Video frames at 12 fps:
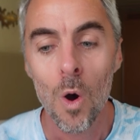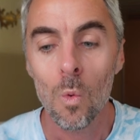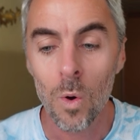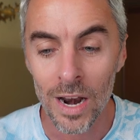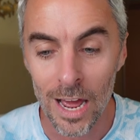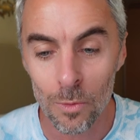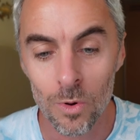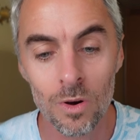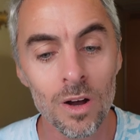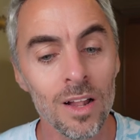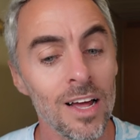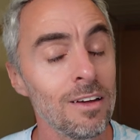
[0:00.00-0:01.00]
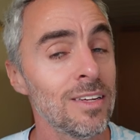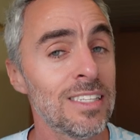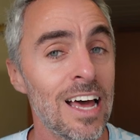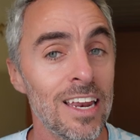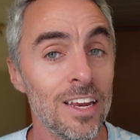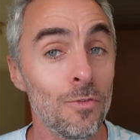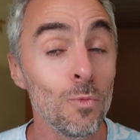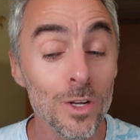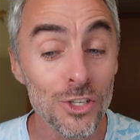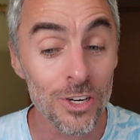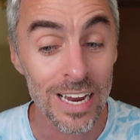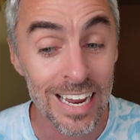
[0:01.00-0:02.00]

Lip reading: What I will call out is that if once you're